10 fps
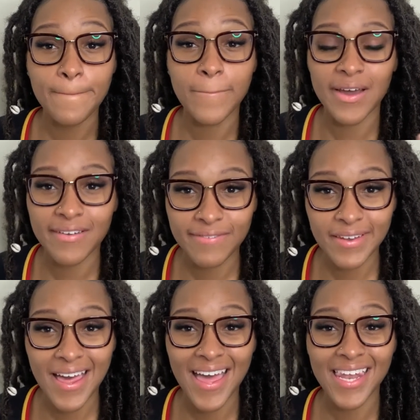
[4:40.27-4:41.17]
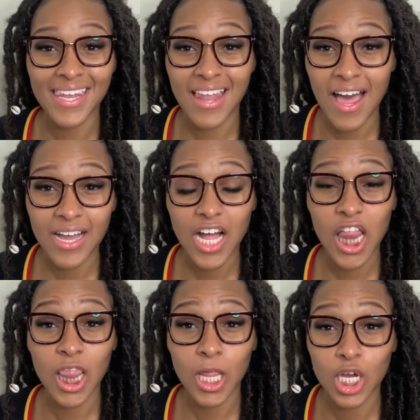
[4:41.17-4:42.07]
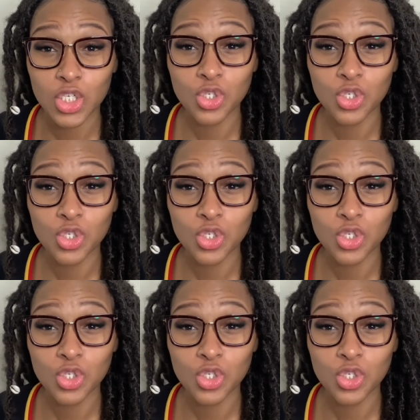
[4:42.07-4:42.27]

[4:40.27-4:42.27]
butterfly lock look.